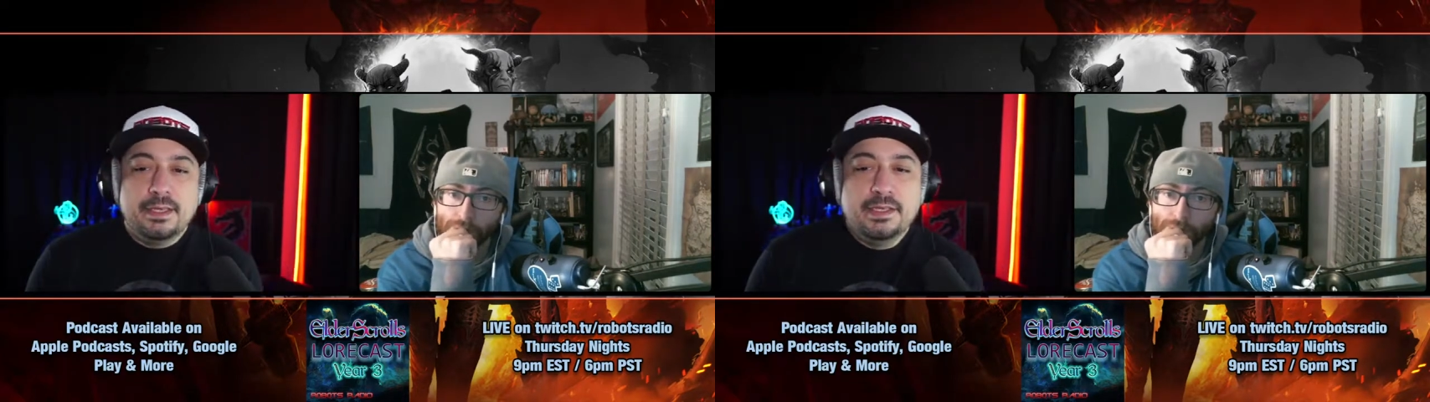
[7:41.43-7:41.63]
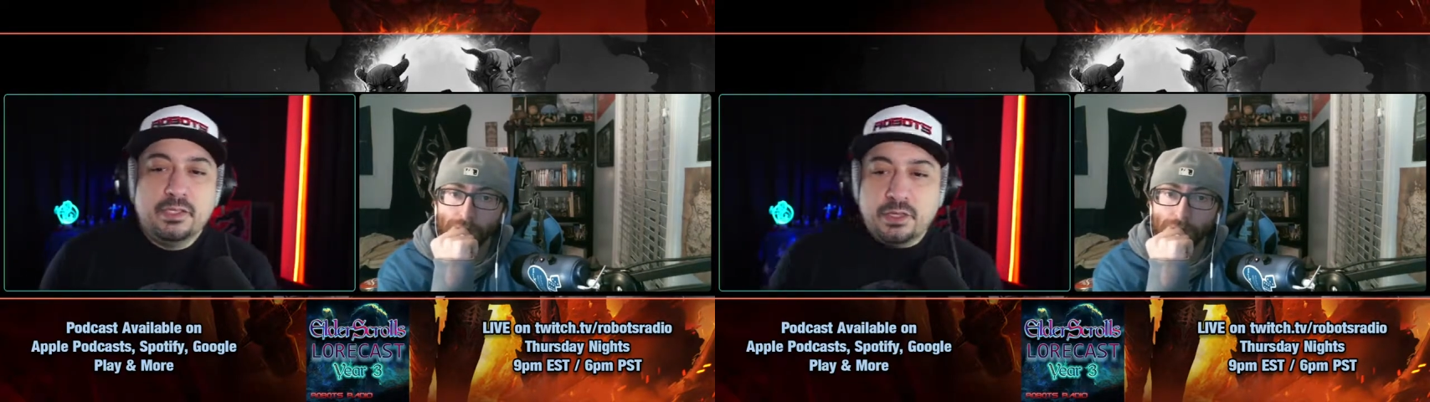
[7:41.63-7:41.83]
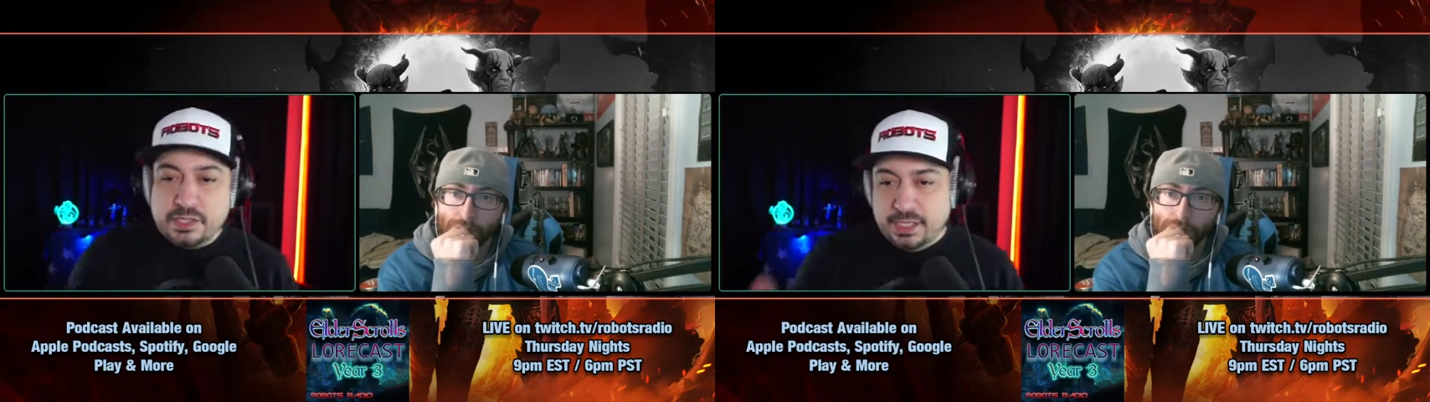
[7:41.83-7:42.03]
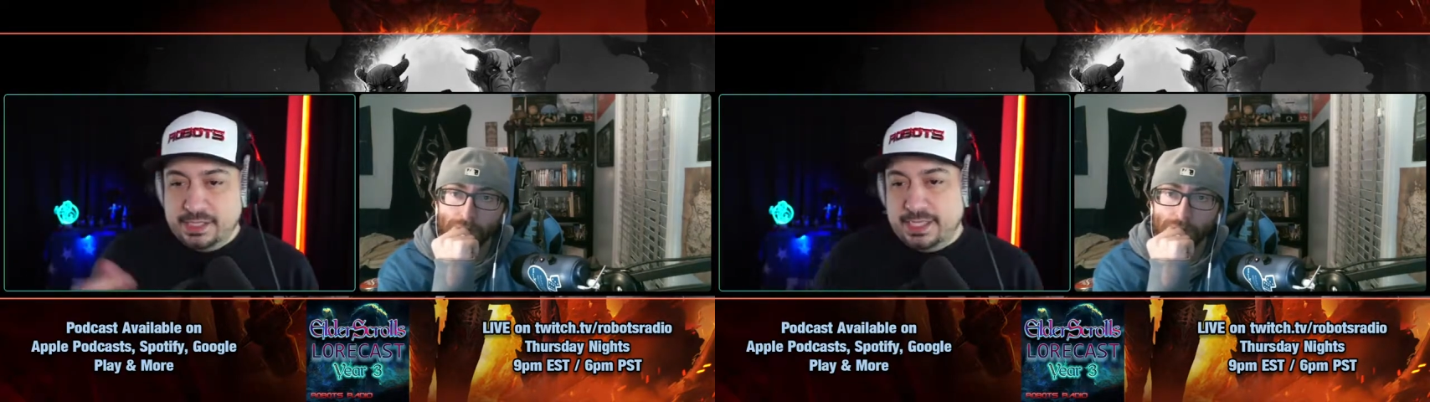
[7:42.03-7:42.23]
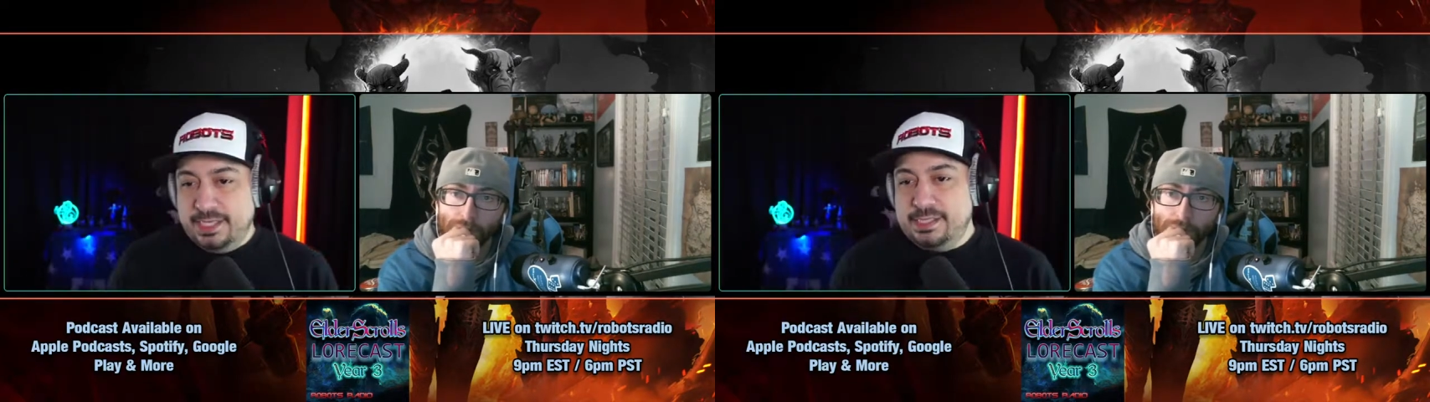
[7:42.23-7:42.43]
So it goes on, it
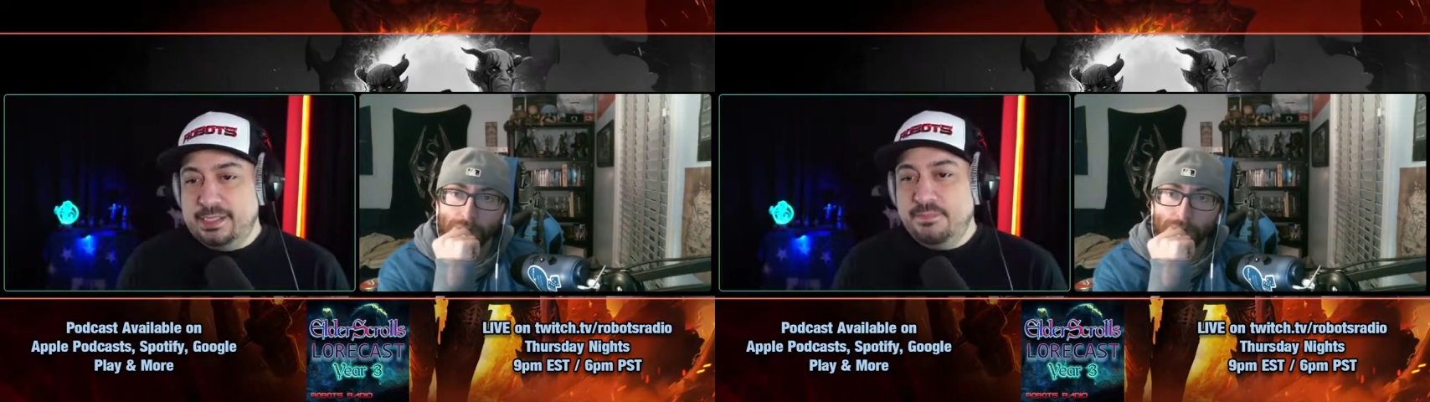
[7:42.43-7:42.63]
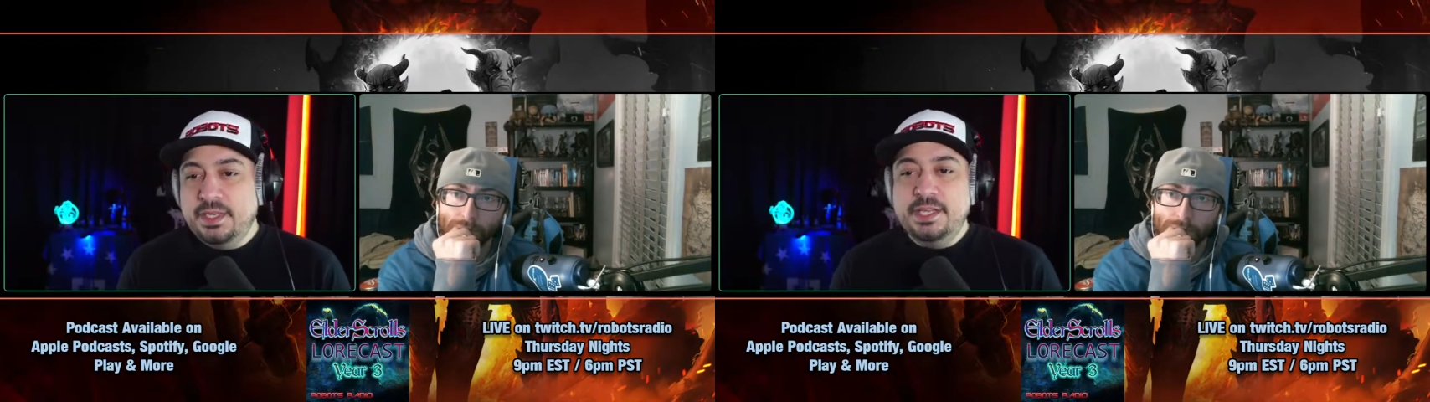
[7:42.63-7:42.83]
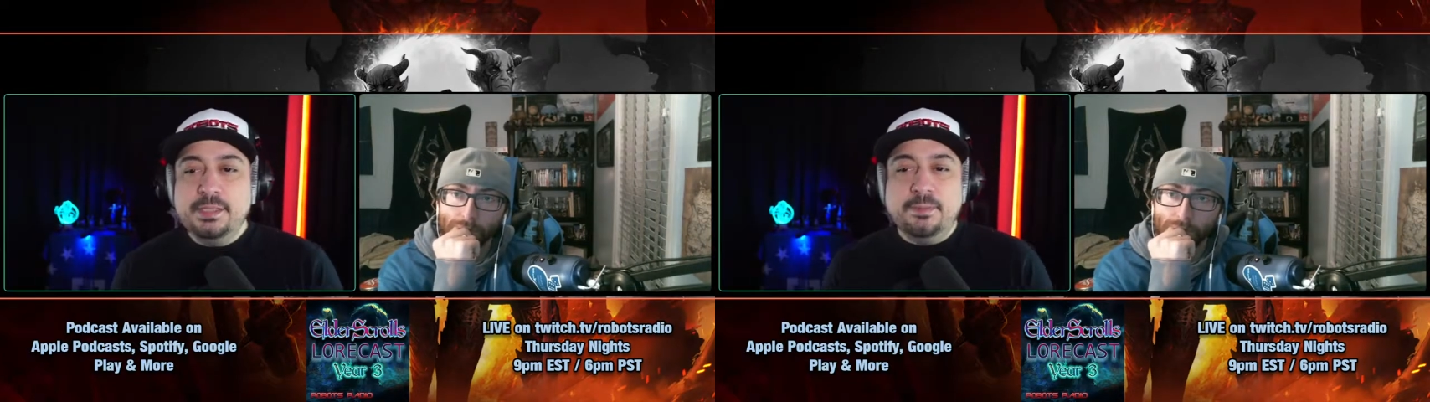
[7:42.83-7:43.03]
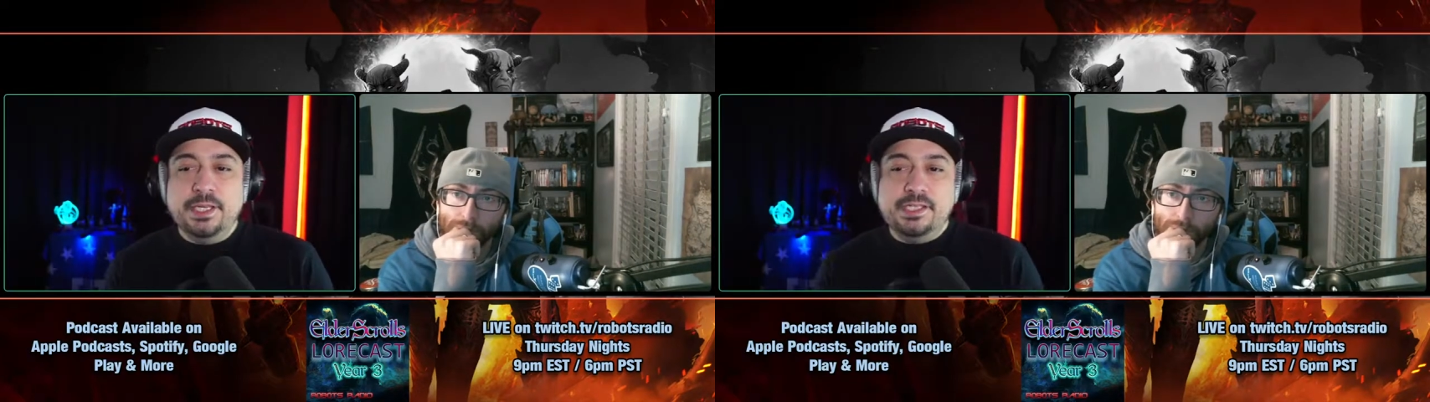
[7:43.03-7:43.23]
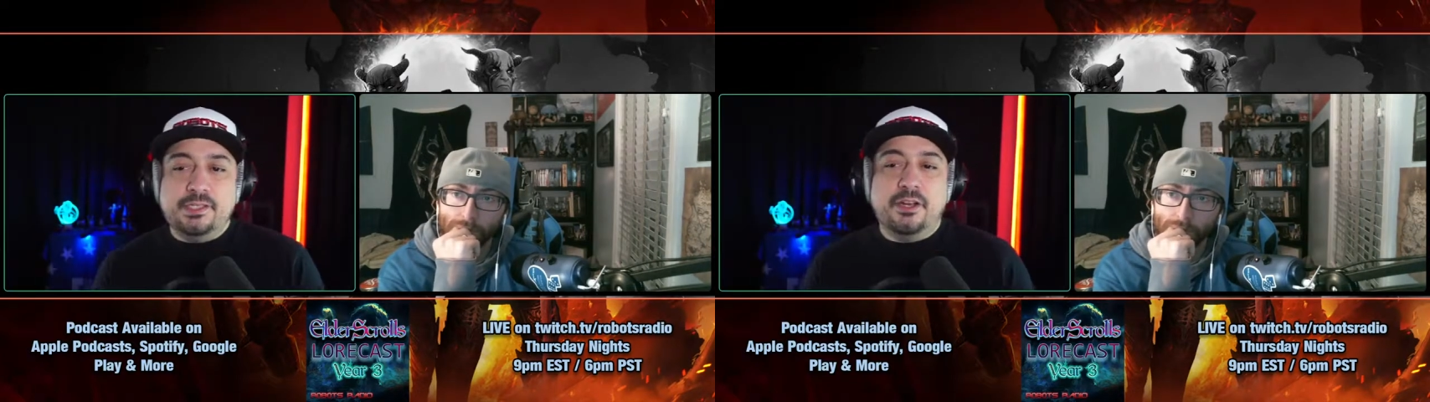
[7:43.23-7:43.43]
says, his priests